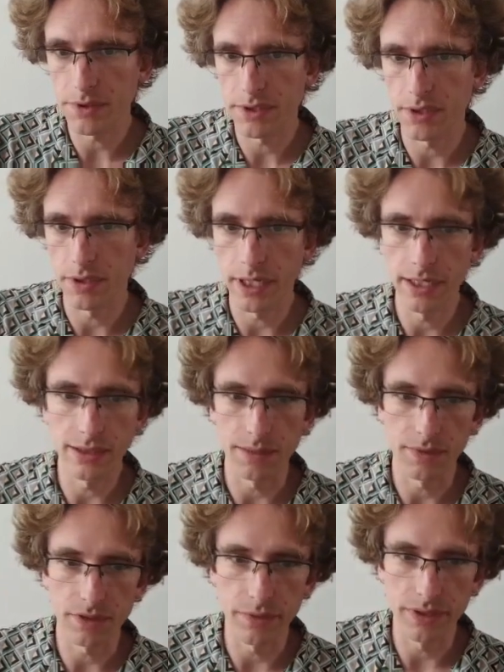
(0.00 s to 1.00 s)
so 8
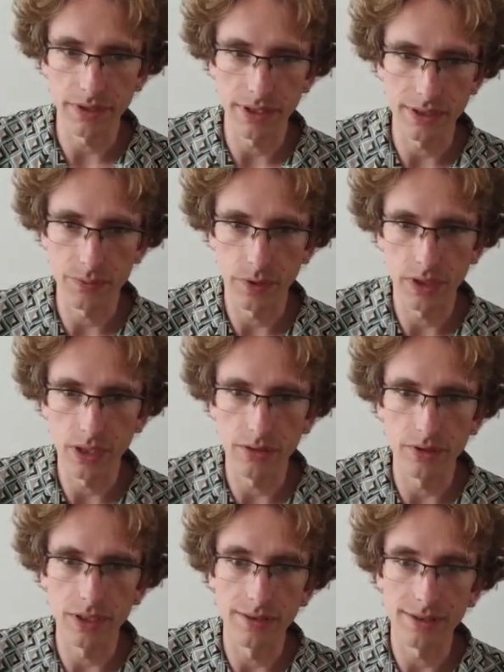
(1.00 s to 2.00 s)
times 20 is
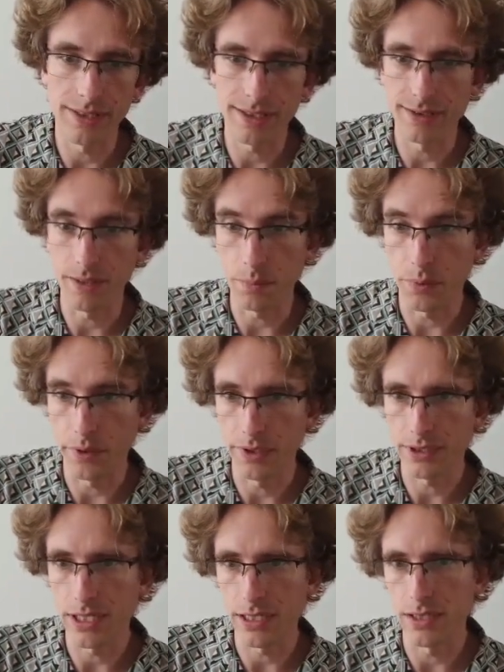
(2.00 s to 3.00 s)
160
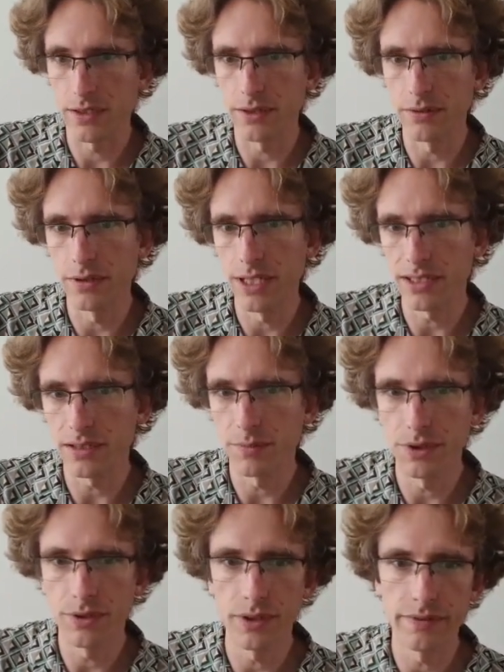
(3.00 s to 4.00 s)
points that you could
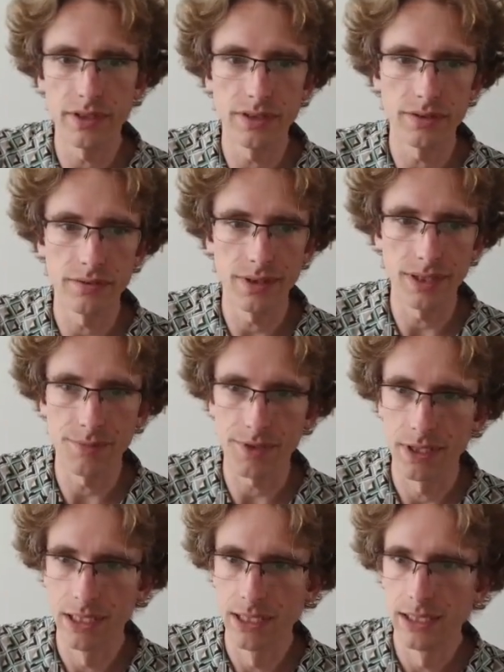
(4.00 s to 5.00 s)
distribute over the two teams.
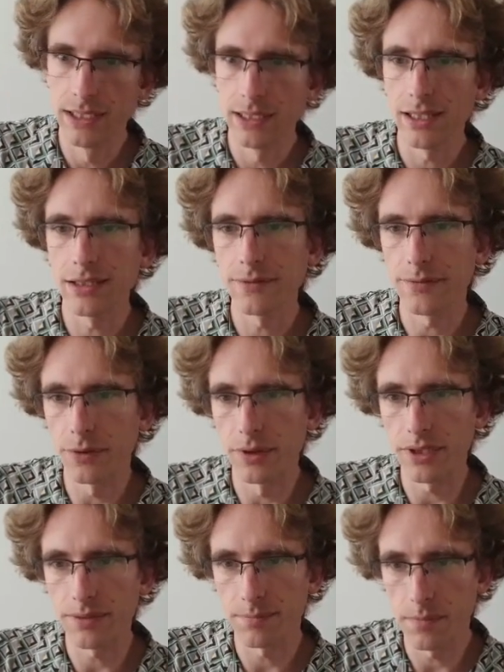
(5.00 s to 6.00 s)
84
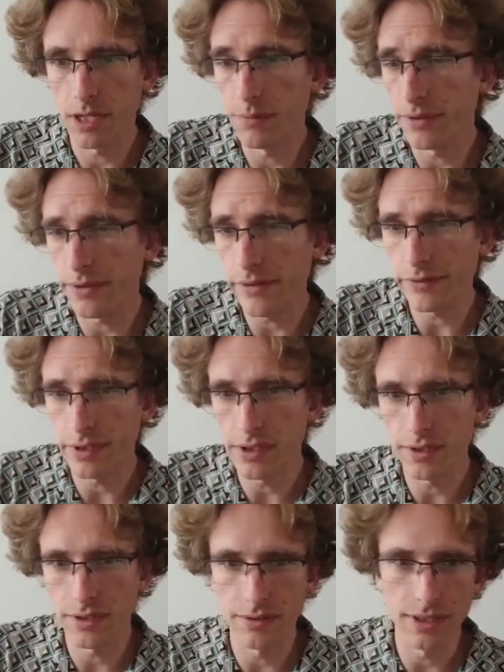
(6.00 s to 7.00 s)
is above
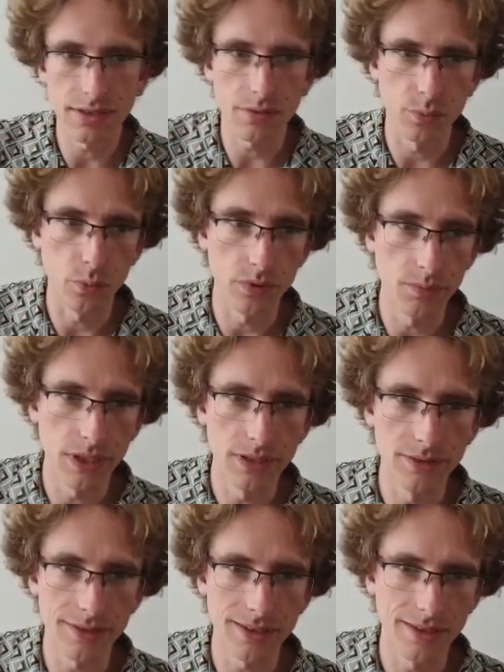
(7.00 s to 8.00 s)
average, so this would be
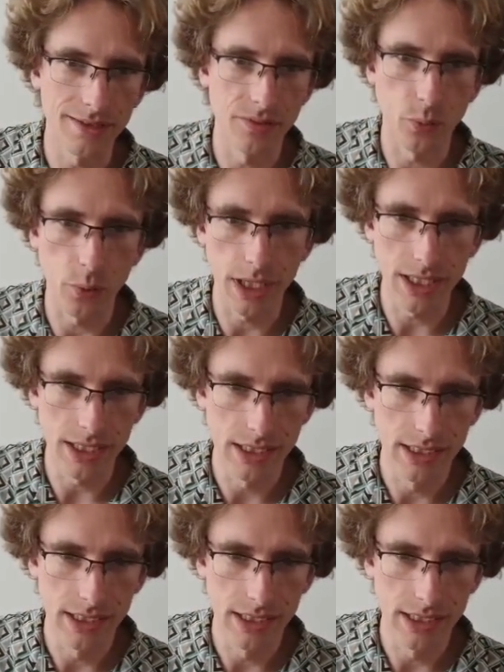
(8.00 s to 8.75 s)
considered a win.